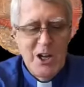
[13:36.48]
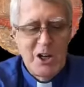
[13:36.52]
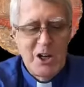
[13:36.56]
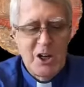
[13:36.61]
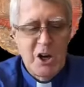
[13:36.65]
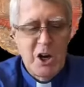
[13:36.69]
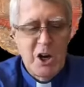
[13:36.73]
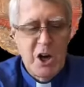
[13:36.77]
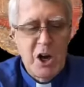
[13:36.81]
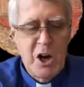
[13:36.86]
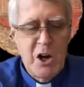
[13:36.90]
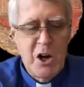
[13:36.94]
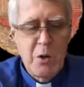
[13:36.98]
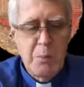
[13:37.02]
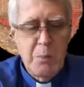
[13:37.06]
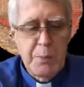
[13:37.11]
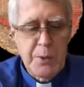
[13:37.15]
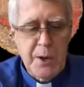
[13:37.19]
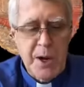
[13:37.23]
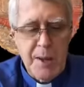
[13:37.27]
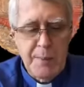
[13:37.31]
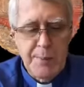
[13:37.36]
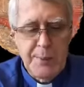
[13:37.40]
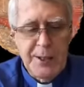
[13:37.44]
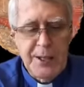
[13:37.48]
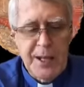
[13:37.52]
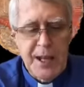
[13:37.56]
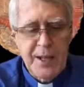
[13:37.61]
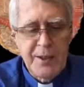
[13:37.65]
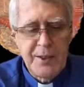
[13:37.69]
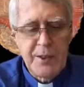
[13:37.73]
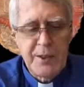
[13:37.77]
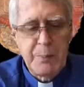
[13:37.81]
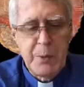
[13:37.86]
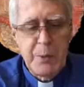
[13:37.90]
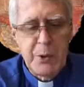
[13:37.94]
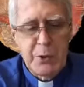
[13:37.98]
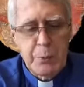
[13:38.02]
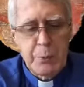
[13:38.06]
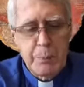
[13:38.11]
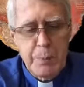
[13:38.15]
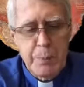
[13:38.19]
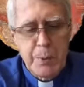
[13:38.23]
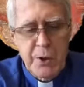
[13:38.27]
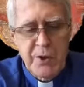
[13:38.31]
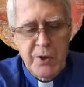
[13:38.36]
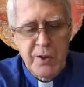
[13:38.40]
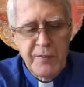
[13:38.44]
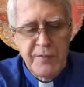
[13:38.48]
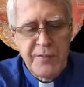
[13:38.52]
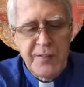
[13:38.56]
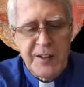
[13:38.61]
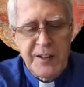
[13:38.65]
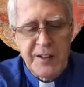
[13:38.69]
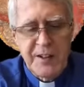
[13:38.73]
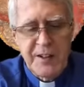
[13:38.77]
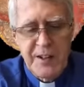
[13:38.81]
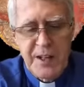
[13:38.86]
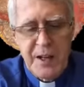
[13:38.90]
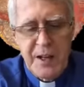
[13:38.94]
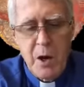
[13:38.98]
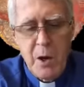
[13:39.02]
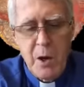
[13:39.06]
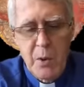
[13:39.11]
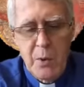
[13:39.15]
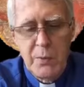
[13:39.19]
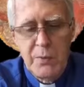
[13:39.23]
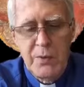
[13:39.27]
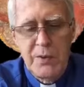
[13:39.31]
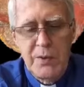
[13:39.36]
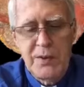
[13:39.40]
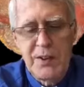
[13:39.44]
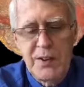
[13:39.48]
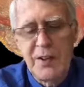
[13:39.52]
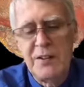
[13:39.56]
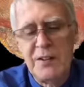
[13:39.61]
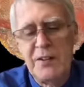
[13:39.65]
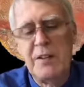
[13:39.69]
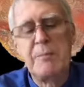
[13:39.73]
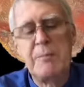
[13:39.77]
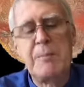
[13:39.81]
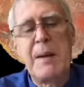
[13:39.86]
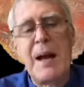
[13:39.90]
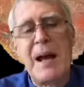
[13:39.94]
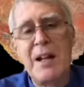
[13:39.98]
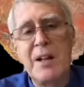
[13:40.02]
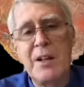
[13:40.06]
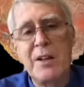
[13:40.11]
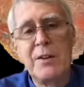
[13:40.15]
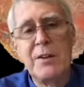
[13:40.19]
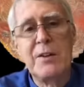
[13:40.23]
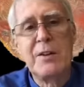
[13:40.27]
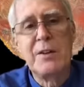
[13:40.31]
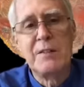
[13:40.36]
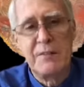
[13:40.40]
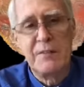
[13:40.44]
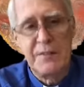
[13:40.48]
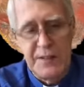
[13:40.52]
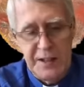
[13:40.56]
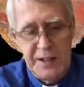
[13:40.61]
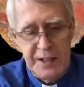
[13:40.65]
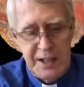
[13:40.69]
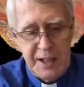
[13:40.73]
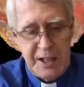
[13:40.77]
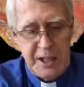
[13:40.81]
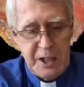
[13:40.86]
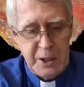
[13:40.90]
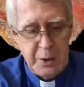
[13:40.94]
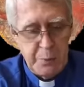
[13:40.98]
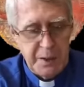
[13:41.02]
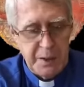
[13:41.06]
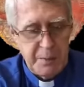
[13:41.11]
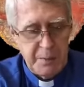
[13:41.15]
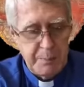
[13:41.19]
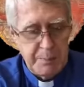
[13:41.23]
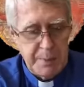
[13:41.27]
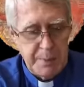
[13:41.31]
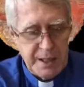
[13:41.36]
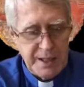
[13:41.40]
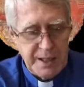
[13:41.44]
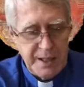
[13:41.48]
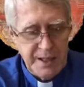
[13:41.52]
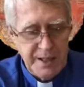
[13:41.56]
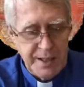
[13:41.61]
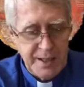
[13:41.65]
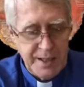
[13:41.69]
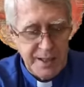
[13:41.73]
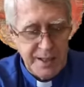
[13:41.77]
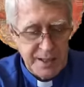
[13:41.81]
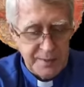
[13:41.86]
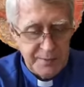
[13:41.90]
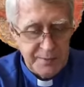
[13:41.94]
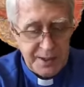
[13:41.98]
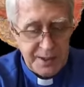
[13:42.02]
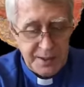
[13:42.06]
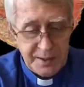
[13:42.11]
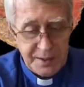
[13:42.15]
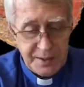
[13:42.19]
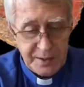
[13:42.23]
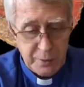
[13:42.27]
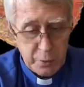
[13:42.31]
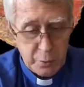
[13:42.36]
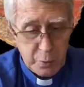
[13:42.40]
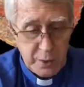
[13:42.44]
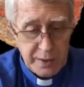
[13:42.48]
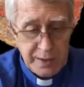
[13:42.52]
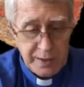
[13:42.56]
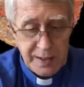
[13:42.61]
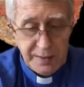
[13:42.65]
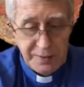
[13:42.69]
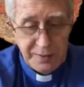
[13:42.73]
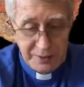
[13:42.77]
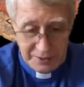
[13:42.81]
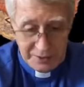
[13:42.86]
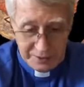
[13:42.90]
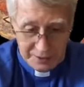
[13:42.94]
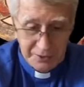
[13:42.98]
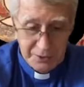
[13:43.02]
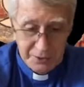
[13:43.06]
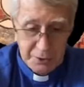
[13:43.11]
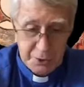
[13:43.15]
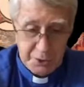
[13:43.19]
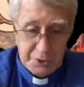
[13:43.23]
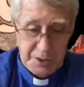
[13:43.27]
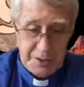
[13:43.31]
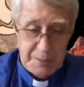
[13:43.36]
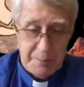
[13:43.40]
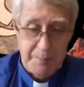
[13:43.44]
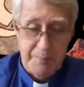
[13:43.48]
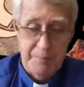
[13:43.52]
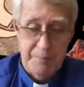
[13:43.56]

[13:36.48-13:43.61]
Karl probably had the most perfectly honed sense of balance of any human being in the 20th century.